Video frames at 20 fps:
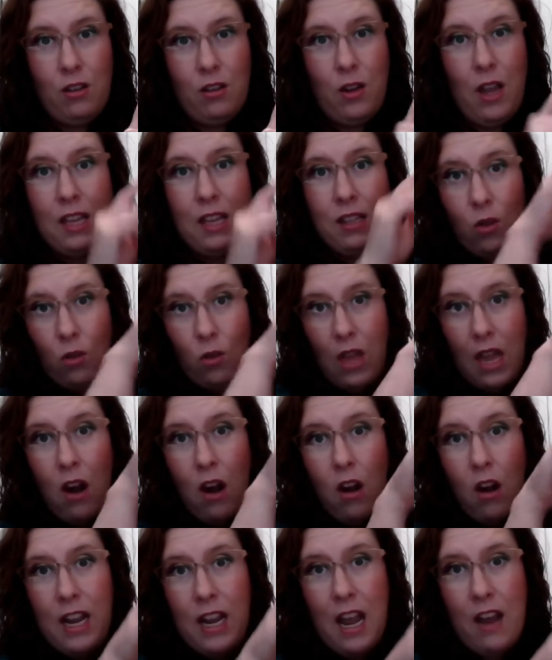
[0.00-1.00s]
Okay, so they
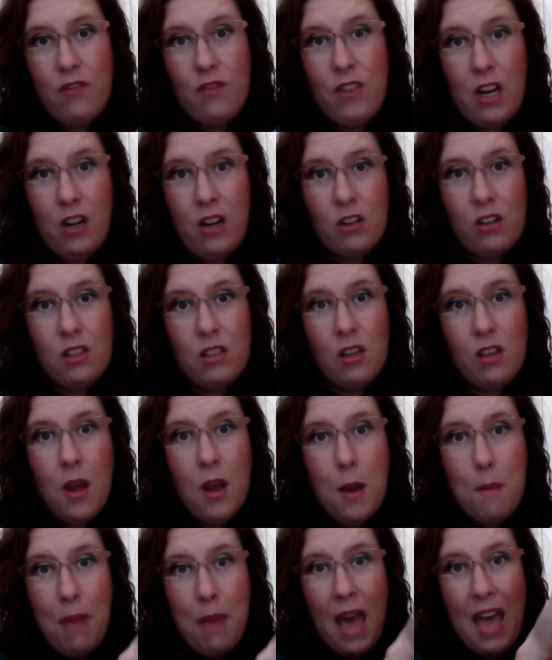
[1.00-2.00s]
already have theirs
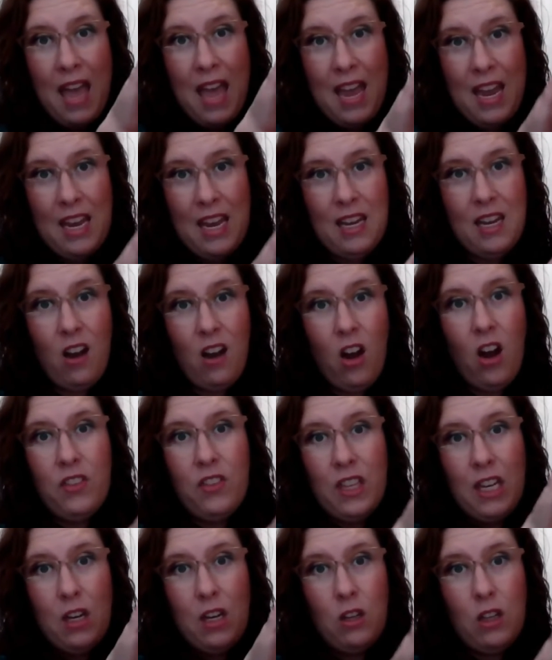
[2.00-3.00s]
paid on
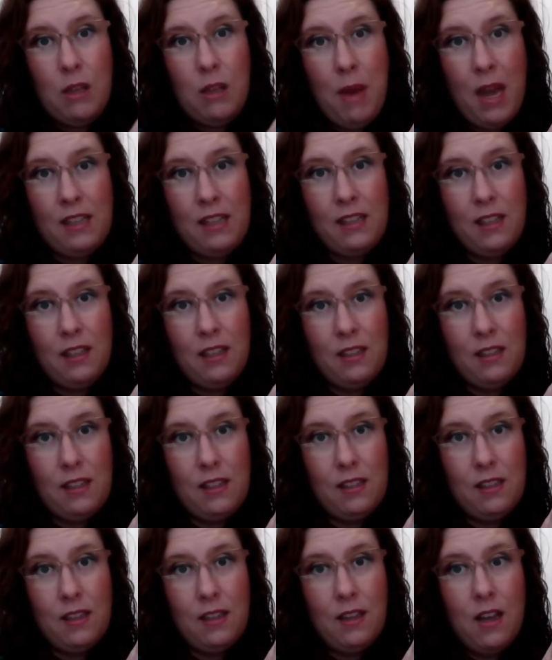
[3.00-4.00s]
the yearly mm-hmm.
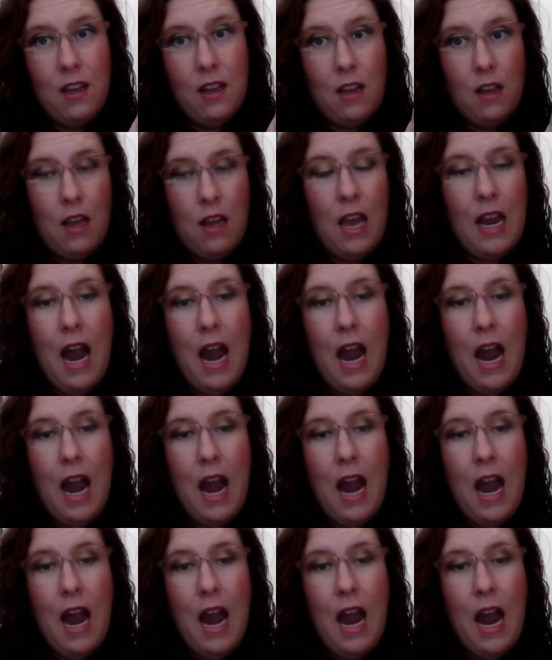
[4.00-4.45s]
basis, mm-hmm.